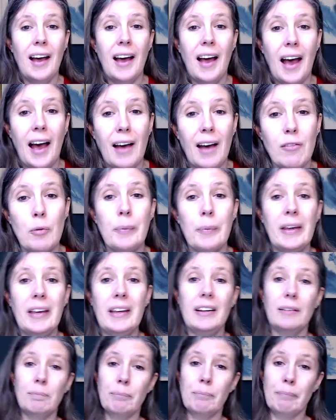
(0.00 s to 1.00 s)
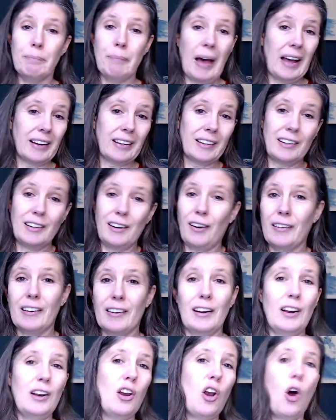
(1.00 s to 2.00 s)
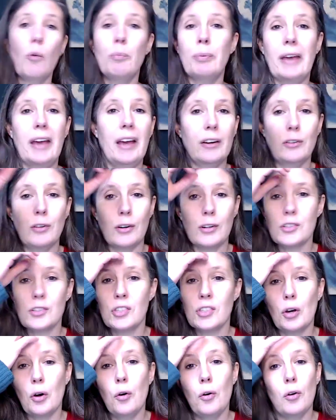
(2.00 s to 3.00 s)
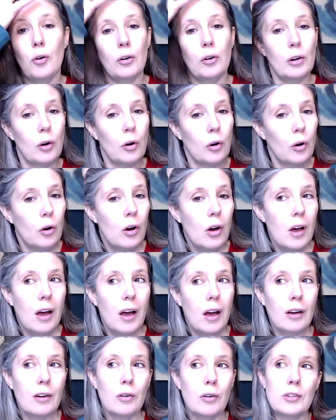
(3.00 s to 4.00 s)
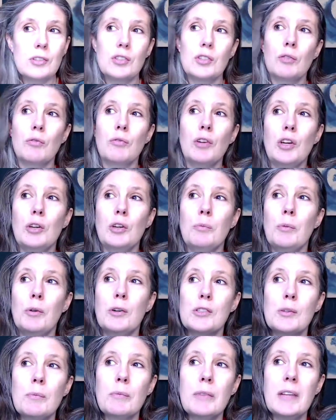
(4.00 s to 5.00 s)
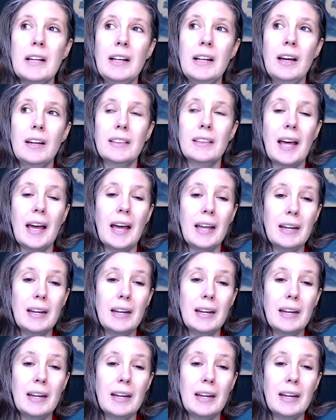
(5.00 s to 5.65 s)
have a bean bag and like lob it across the hall or across the room or something like that.